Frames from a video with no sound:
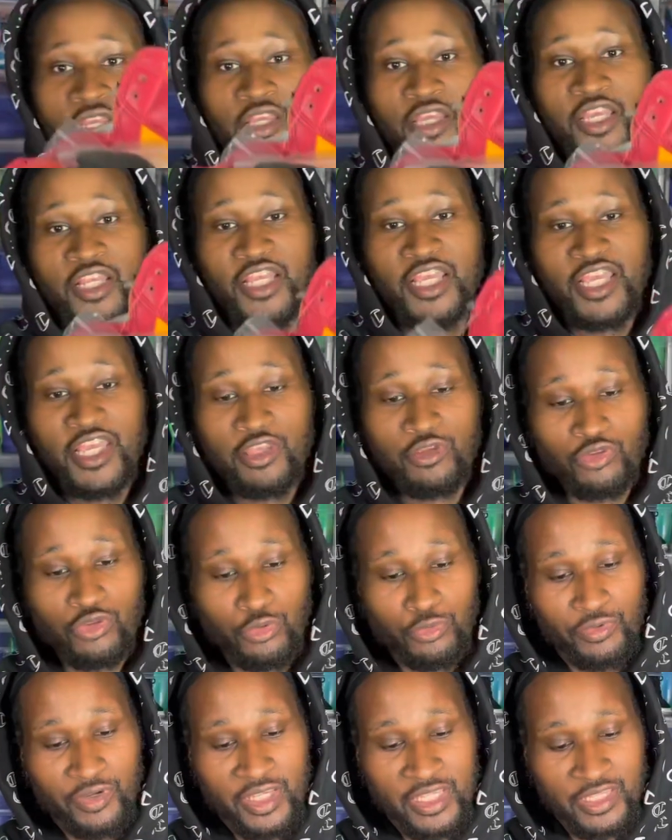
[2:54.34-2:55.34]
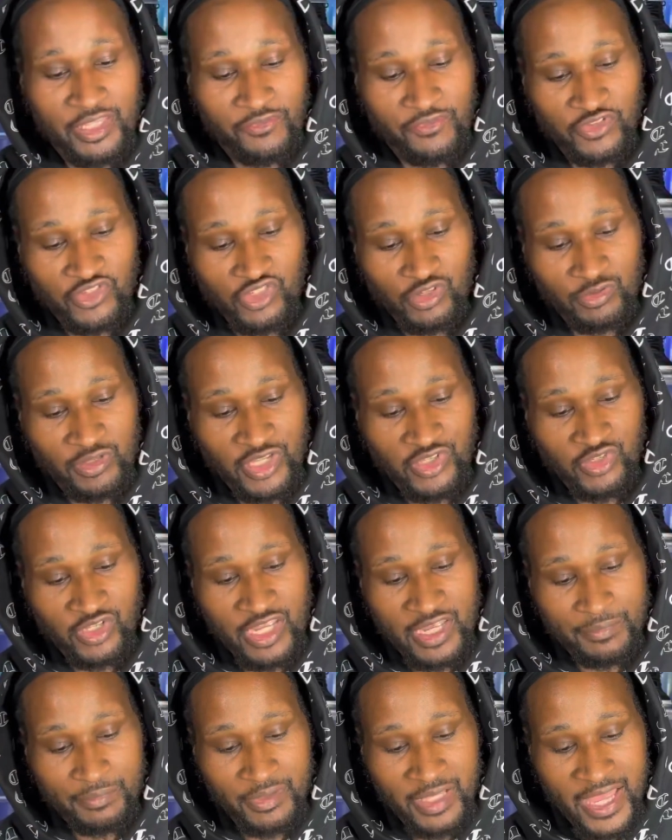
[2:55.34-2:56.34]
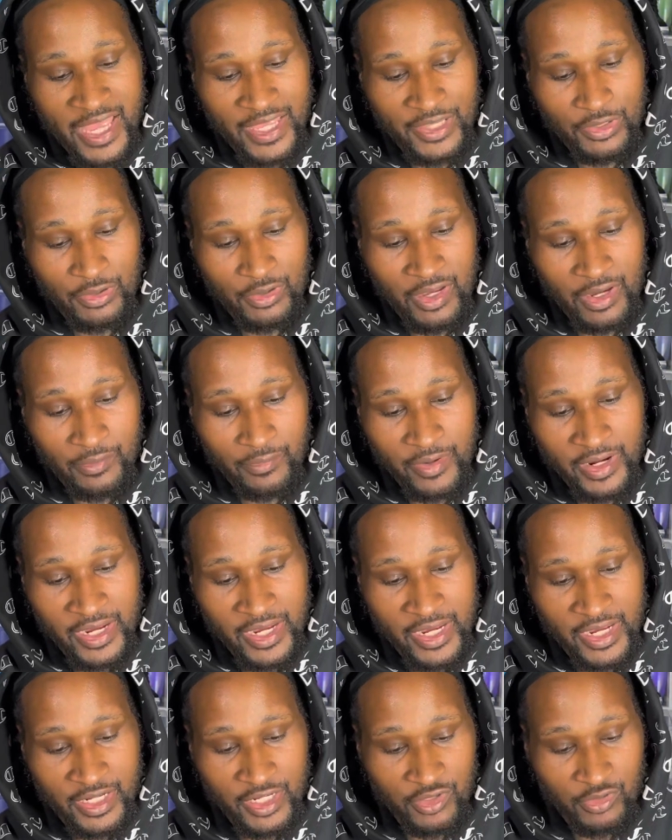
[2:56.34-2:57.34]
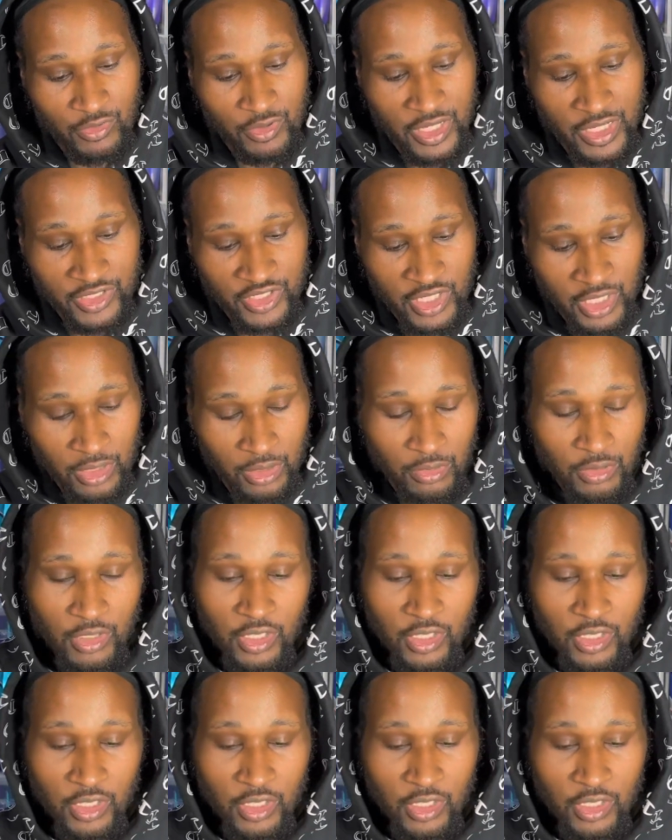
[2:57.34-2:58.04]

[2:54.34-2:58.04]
And they give you three different shoelaces. You got black, you got red, and you got yellow.